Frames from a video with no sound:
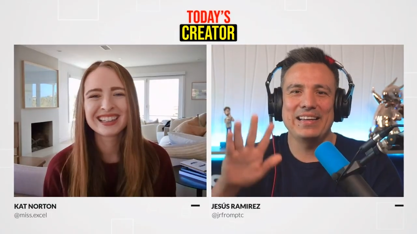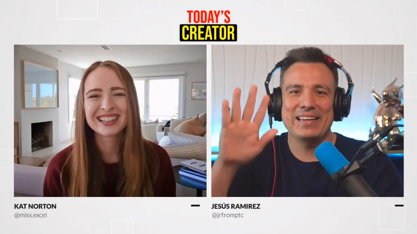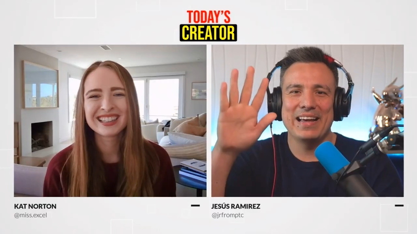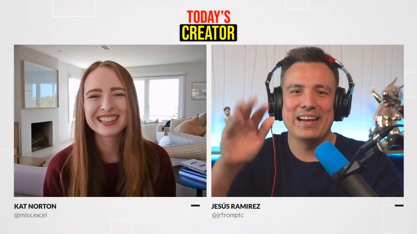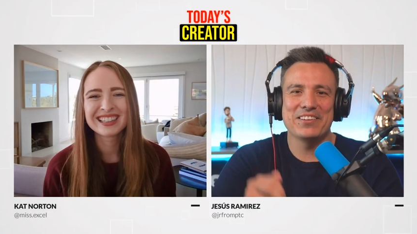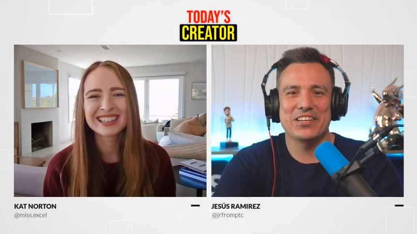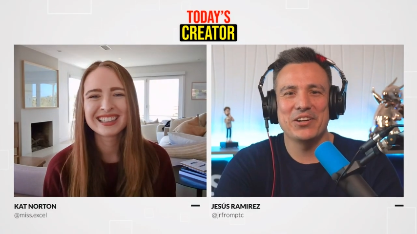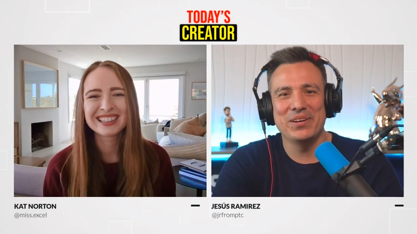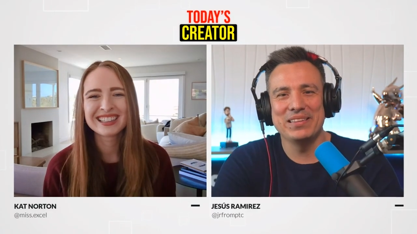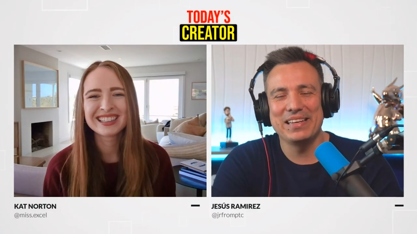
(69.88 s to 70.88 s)
Speaker 1: Hi Kat, how's it
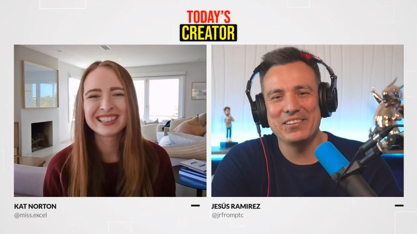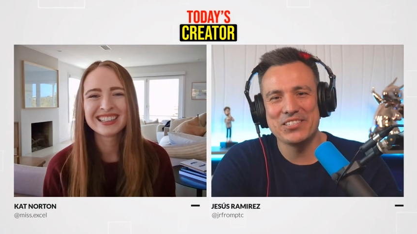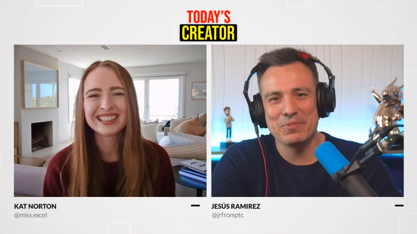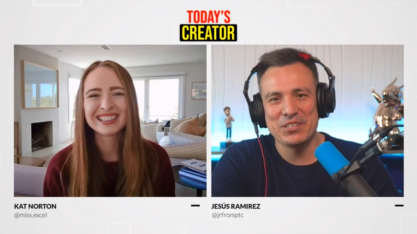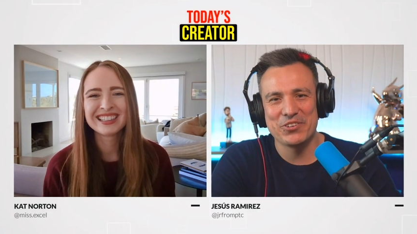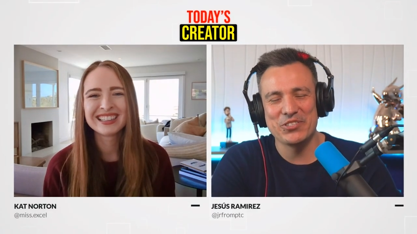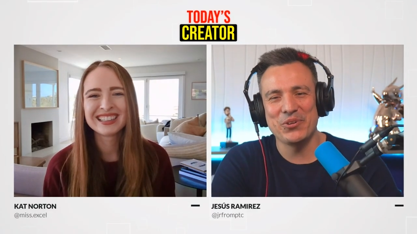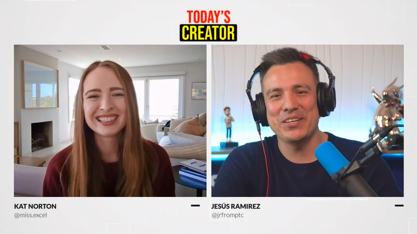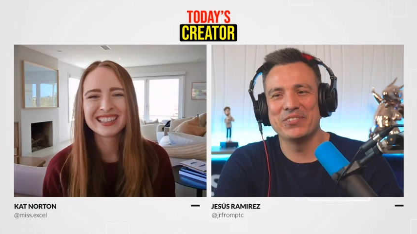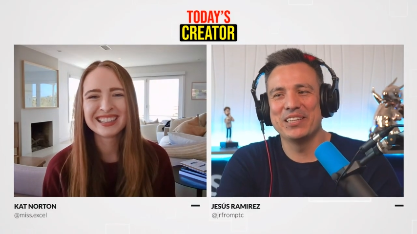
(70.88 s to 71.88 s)
going? Thank you so much for
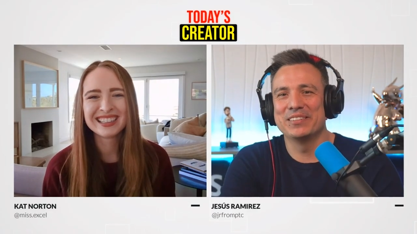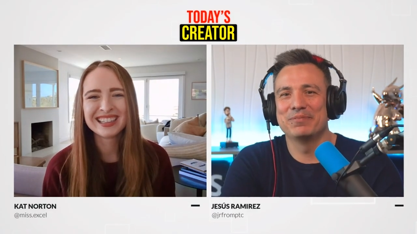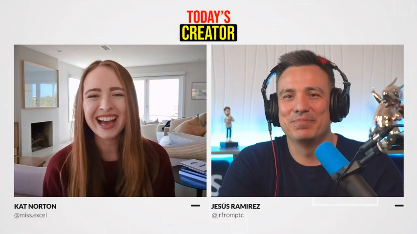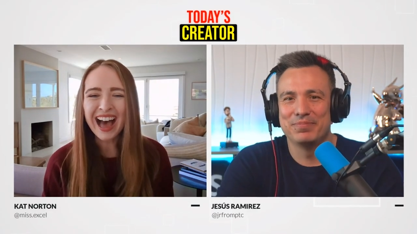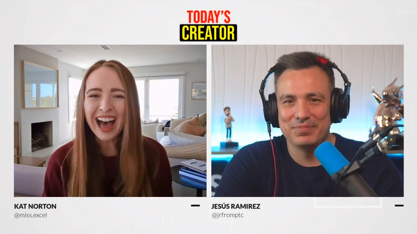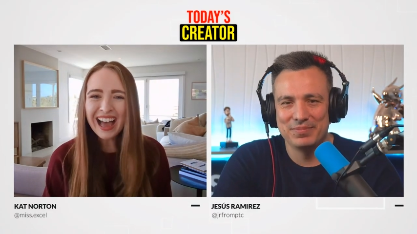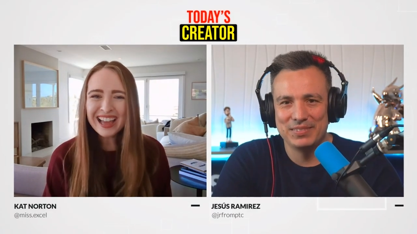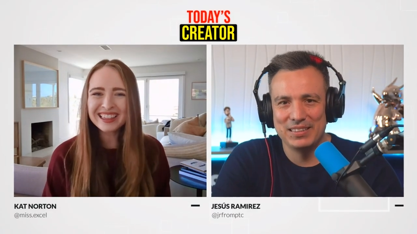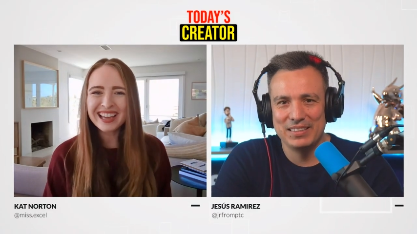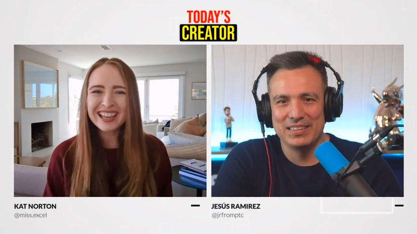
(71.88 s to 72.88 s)
joining me.
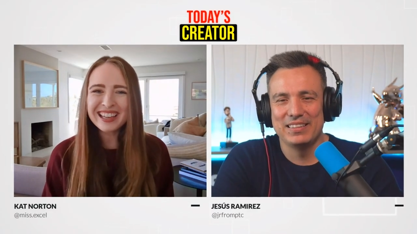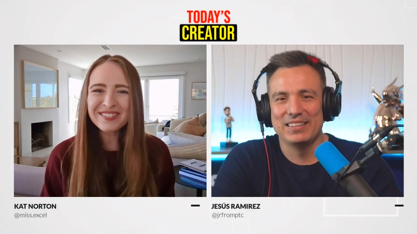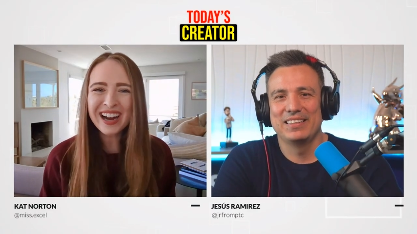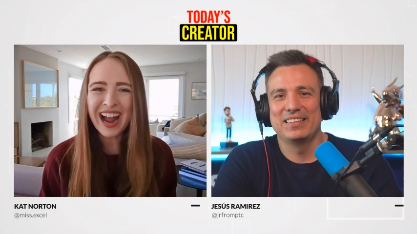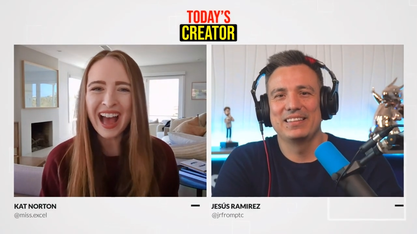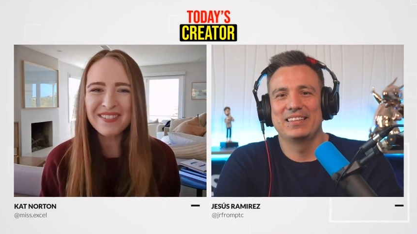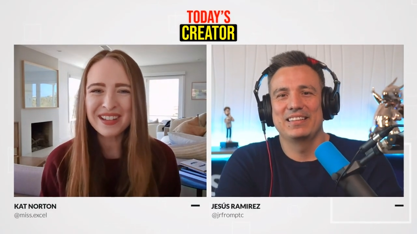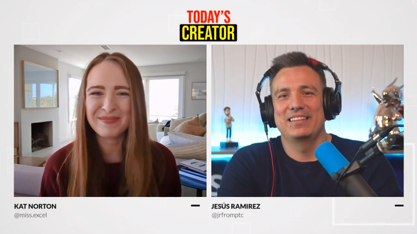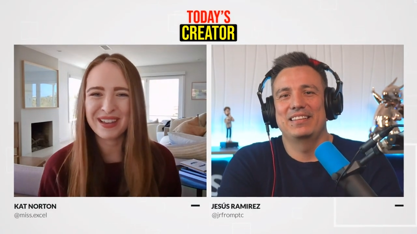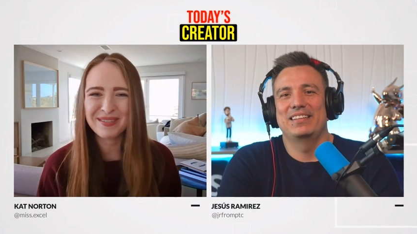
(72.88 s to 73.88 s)
Speaker 2: Hi, thank you for
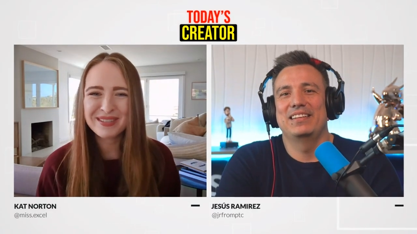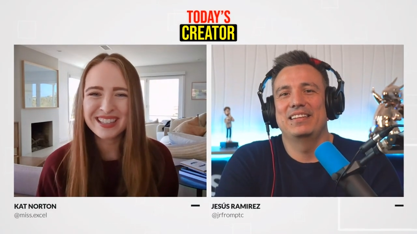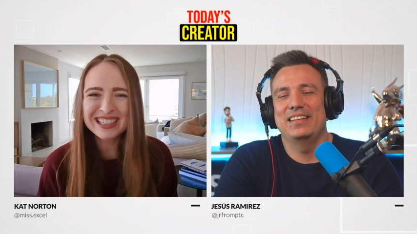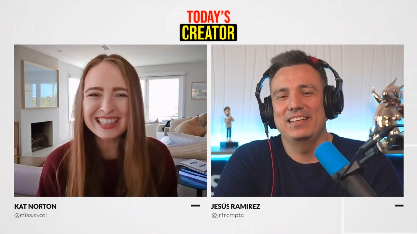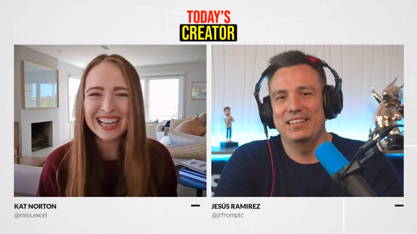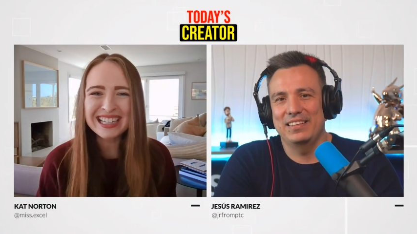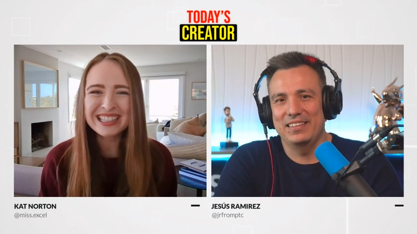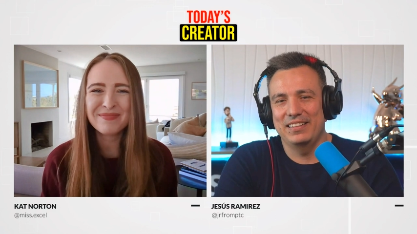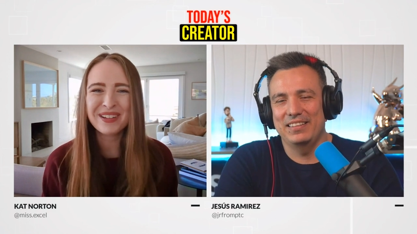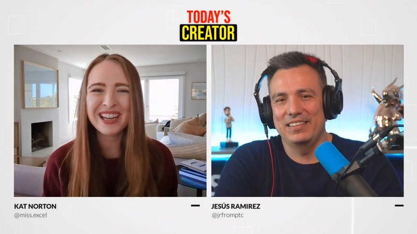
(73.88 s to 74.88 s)
having me. I'm so
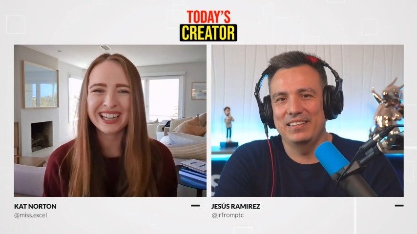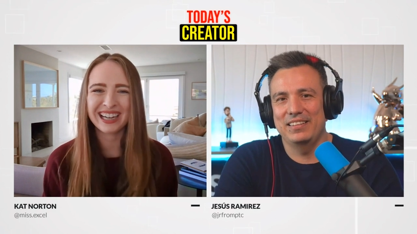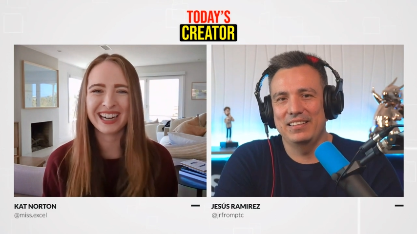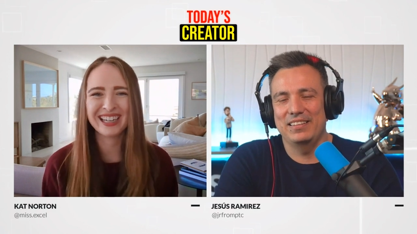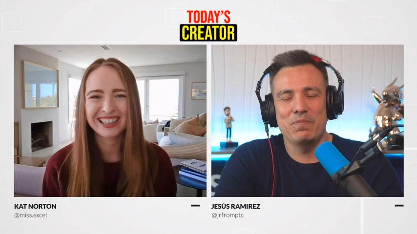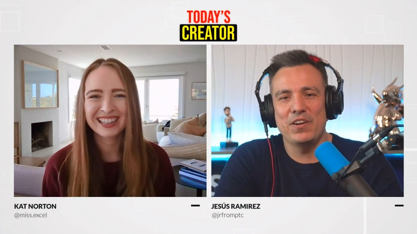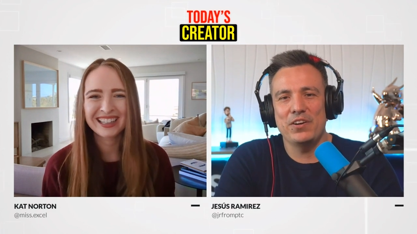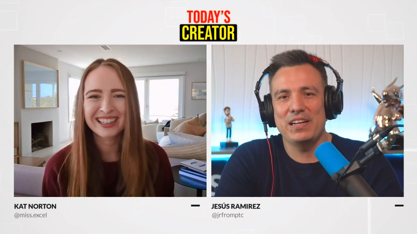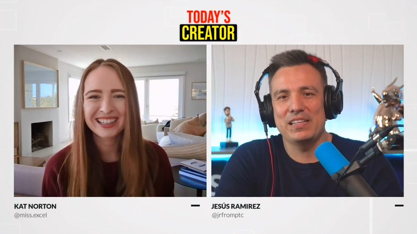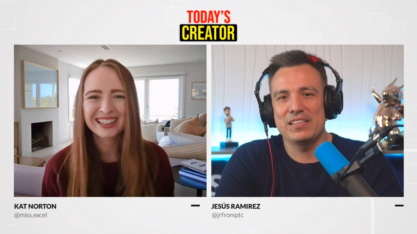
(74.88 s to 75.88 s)
excited to be
Speaker 1: here. I'm
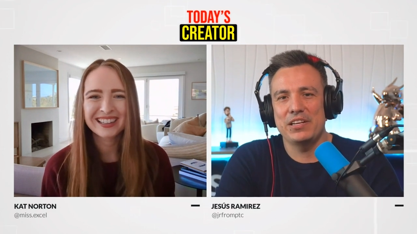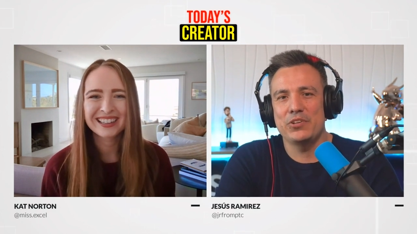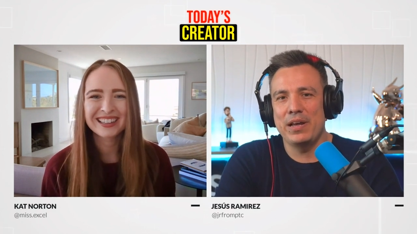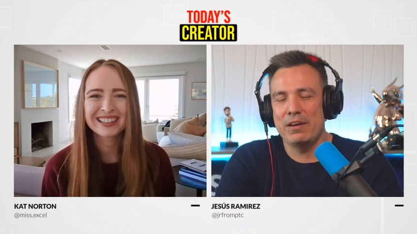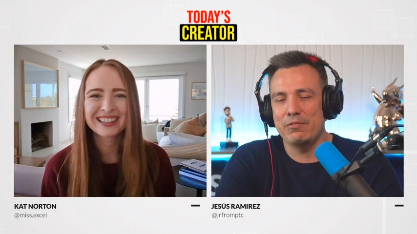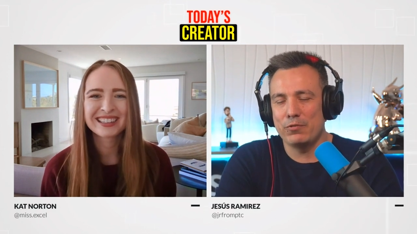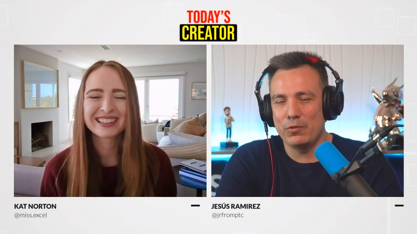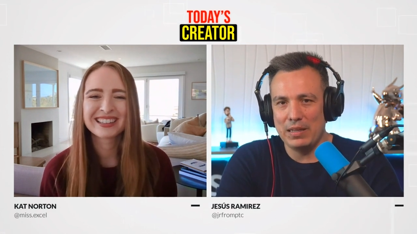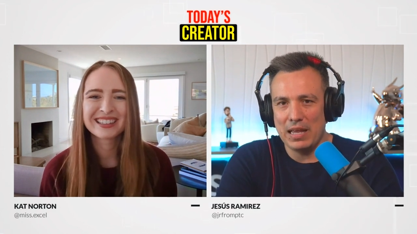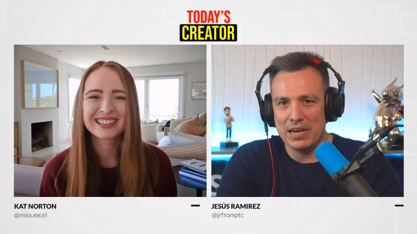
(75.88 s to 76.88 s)
very excited to have you
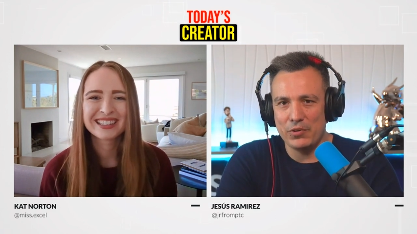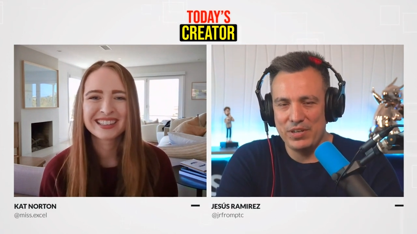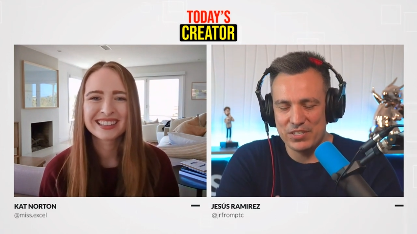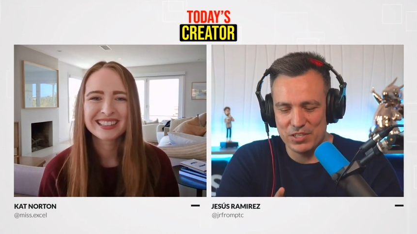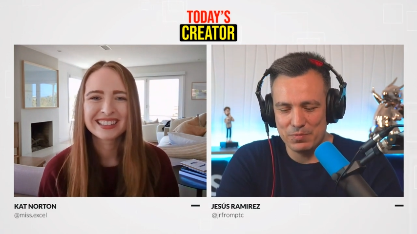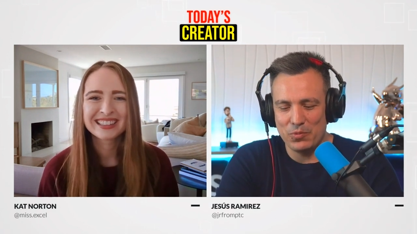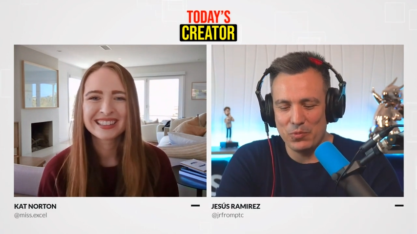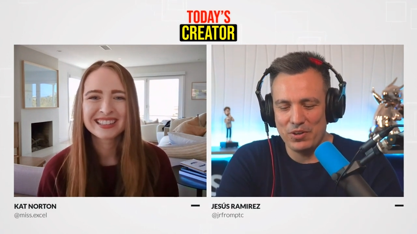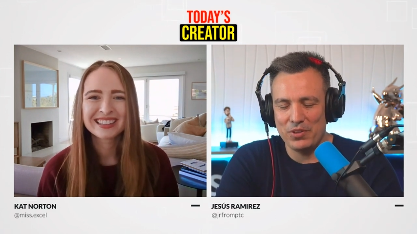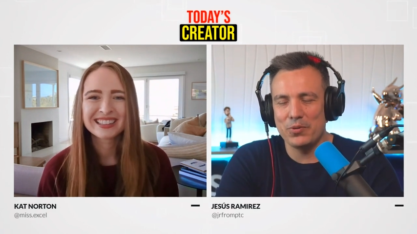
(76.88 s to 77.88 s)
for a lot of reasons, but
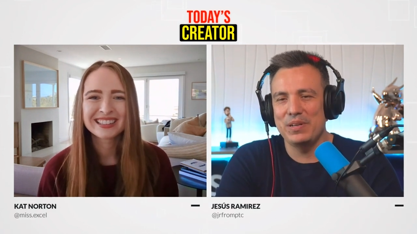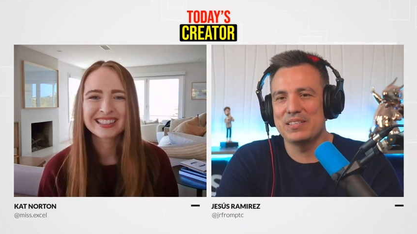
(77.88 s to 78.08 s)
one of the